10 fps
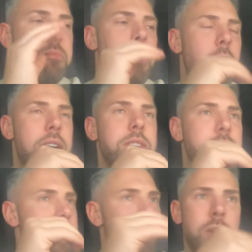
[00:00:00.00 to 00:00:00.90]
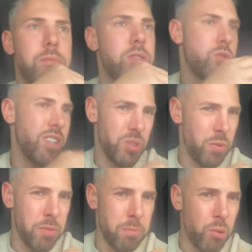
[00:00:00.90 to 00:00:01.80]
ball out of his feet and tries to
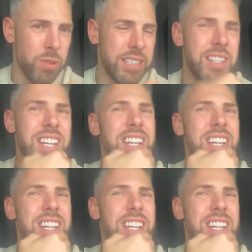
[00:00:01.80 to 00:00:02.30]
whip a ball in.